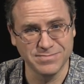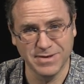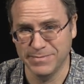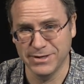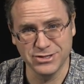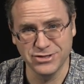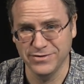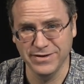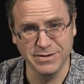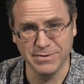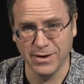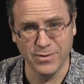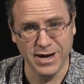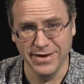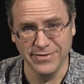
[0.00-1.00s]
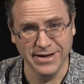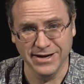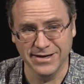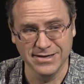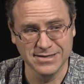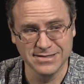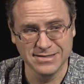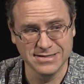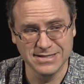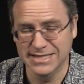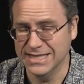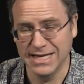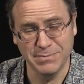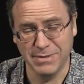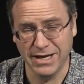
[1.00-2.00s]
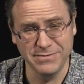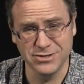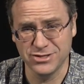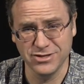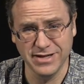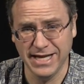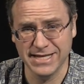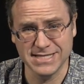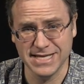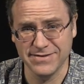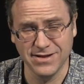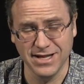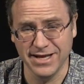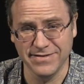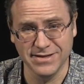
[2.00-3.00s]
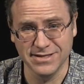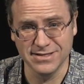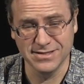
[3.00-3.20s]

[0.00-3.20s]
I'm not sure if you can buy wine there. I'm not even sure they had a 7-Eleven.